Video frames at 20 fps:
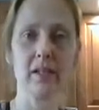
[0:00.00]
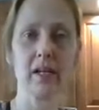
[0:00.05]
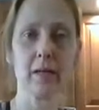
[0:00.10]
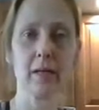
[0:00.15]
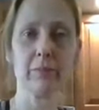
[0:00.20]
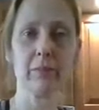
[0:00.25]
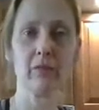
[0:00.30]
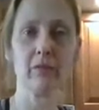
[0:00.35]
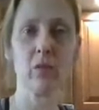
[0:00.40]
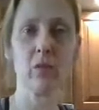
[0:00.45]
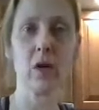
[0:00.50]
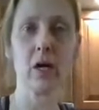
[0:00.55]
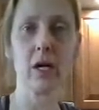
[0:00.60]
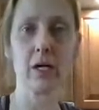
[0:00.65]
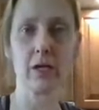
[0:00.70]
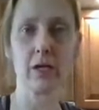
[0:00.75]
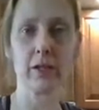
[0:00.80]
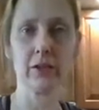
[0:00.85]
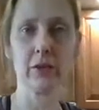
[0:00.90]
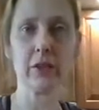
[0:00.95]
cup of
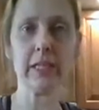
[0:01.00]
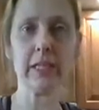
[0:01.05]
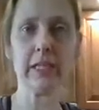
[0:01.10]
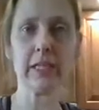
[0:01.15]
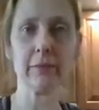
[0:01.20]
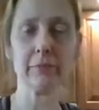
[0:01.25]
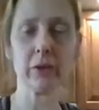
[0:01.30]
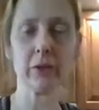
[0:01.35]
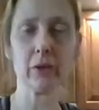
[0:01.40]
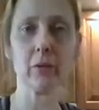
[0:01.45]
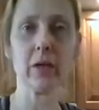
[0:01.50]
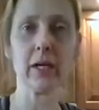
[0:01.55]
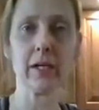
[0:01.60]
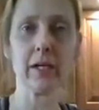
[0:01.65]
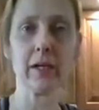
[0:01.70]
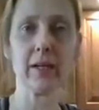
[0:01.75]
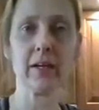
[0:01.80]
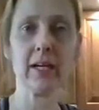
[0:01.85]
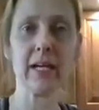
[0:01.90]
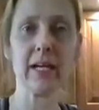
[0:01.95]
water. You heat up your
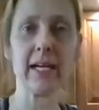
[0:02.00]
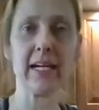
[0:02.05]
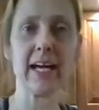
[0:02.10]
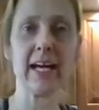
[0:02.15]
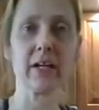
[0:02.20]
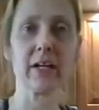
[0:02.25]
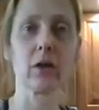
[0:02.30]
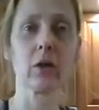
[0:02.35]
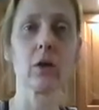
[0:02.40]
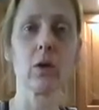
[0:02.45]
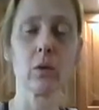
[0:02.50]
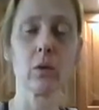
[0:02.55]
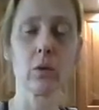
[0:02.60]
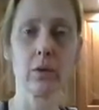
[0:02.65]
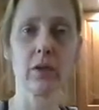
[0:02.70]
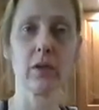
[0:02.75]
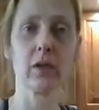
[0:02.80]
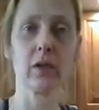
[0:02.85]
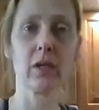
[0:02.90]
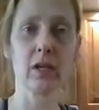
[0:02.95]
water and add
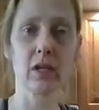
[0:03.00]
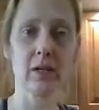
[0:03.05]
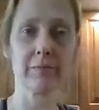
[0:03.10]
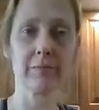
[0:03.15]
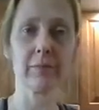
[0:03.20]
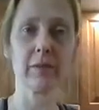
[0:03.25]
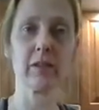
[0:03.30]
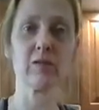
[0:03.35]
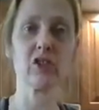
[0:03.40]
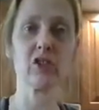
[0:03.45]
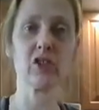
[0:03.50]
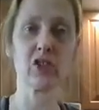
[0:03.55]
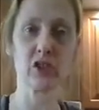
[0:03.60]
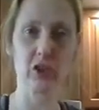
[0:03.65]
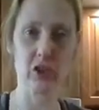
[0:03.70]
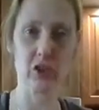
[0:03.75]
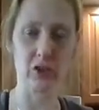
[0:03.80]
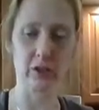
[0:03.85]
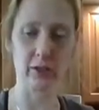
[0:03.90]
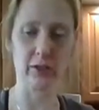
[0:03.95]
1/4 cup of
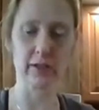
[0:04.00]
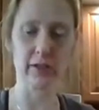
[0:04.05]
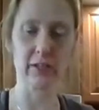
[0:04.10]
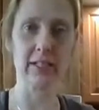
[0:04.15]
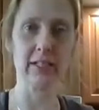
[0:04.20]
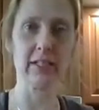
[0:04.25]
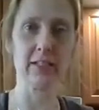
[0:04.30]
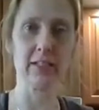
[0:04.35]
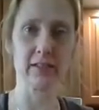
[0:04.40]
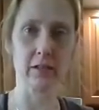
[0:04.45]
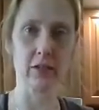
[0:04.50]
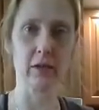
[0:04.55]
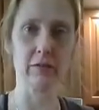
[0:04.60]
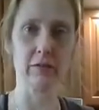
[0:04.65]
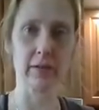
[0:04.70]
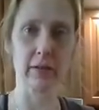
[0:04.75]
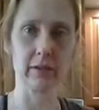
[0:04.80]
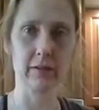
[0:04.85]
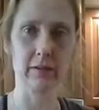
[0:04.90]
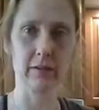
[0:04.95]
sugar and dissolve
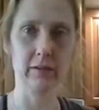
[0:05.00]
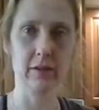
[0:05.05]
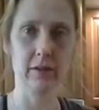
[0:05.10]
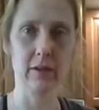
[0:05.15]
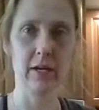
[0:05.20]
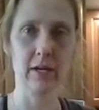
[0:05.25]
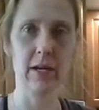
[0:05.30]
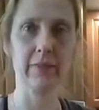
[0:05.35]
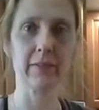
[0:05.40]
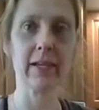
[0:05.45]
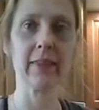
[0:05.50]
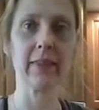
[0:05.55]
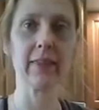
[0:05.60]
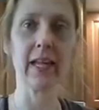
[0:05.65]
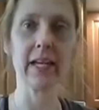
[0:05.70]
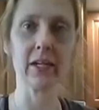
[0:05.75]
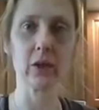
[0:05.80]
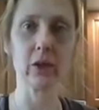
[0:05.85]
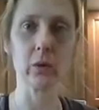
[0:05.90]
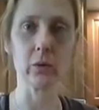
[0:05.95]
it, and then
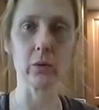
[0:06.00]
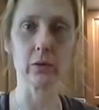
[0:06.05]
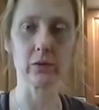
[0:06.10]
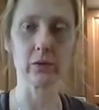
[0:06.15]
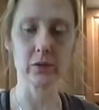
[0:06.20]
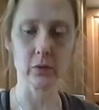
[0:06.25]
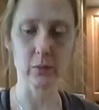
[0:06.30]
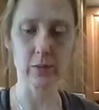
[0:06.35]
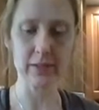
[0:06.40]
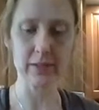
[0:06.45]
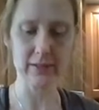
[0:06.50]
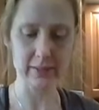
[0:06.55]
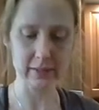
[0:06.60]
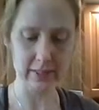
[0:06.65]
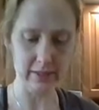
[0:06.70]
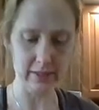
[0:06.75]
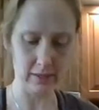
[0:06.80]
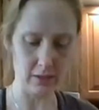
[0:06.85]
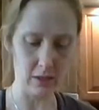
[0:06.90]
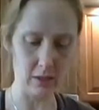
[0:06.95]
let it cool. So once
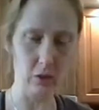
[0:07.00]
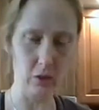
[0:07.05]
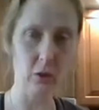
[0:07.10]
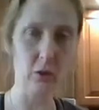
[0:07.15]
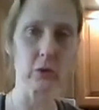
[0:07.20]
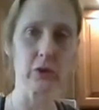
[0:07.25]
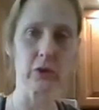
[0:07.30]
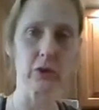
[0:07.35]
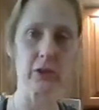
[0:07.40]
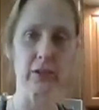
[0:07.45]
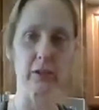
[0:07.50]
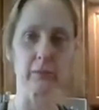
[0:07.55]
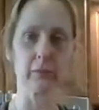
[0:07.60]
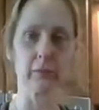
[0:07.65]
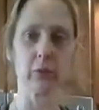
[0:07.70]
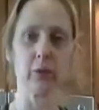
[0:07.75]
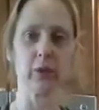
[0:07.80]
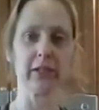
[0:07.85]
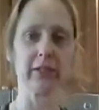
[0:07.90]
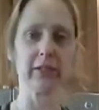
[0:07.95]
that's all cooled, you're going to
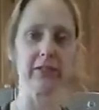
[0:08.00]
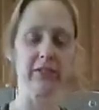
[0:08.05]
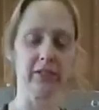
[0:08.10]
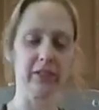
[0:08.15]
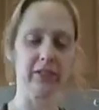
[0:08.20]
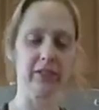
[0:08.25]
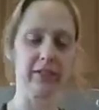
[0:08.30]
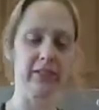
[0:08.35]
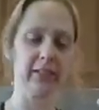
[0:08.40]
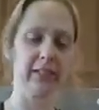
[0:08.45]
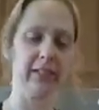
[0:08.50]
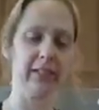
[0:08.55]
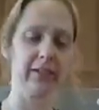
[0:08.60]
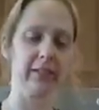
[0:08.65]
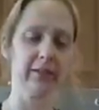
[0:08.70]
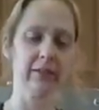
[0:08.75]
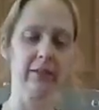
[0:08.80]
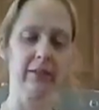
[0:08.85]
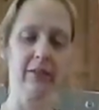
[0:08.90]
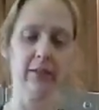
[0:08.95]
pour it into your container.
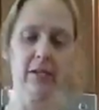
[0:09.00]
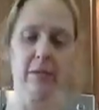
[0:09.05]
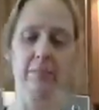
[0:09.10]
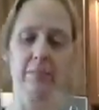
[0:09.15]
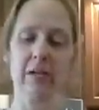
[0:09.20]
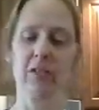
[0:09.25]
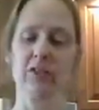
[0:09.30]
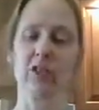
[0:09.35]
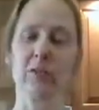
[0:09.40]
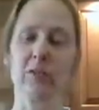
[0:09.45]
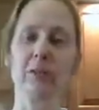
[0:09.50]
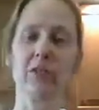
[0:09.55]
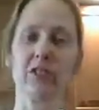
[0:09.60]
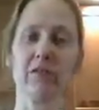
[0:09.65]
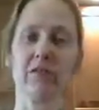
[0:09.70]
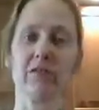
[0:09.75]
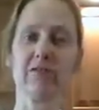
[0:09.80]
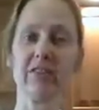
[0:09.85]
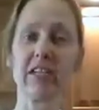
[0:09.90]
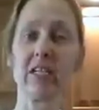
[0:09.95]
Make sure you put your
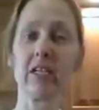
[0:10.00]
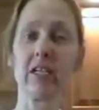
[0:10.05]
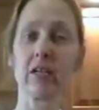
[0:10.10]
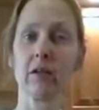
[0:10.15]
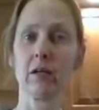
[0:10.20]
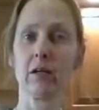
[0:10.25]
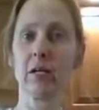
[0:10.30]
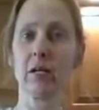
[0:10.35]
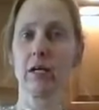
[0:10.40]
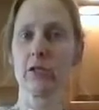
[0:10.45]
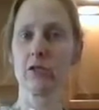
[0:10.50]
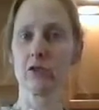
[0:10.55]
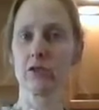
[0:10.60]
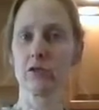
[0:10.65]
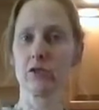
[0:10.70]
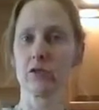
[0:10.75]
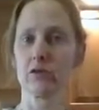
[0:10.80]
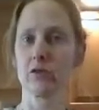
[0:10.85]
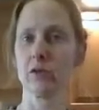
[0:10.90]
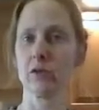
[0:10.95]
finger on your
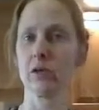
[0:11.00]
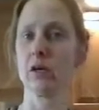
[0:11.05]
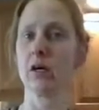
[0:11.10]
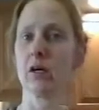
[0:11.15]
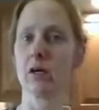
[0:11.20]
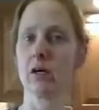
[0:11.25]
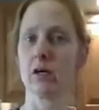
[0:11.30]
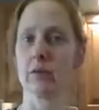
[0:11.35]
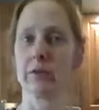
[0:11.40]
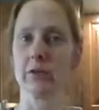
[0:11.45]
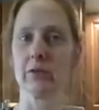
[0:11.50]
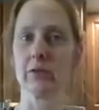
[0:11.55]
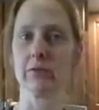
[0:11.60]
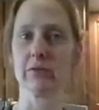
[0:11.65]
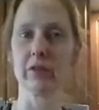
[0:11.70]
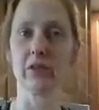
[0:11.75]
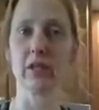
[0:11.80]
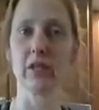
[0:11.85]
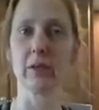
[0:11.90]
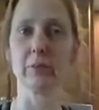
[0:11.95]
straw when you
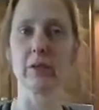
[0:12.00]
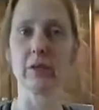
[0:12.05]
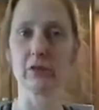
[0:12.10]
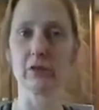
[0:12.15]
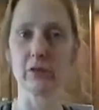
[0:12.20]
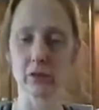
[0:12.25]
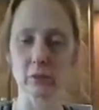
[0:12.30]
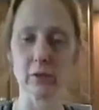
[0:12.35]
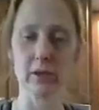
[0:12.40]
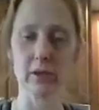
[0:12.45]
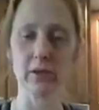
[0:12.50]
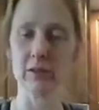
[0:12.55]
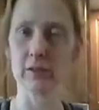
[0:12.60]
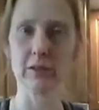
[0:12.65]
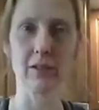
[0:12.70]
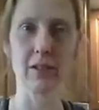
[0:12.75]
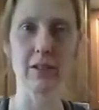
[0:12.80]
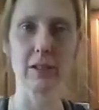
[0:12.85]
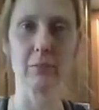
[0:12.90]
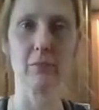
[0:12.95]
fill it up, or else the water is
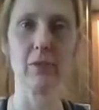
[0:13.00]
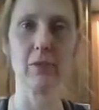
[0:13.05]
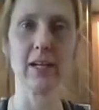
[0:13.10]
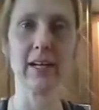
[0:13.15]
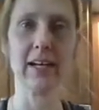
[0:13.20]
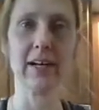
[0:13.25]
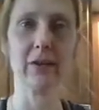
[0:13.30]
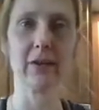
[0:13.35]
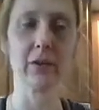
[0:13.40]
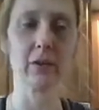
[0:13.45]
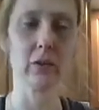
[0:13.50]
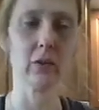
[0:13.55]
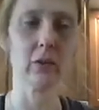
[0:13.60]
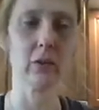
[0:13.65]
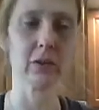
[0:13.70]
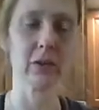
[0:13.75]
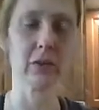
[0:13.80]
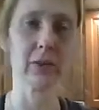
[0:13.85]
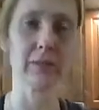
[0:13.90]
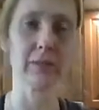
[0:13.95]
going to come right out your hole
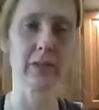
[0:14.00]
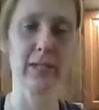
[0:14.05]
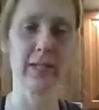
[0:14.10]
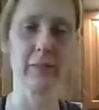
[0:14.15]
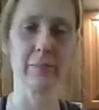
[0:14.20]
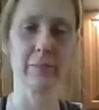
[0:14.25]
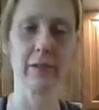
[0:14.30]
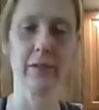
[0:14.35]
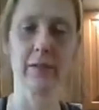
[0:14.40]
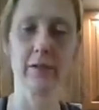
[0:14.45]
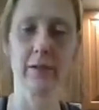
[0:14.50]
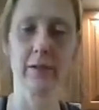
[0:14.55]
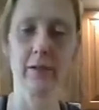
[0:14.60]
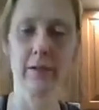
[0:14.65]
because you don't have your cap on.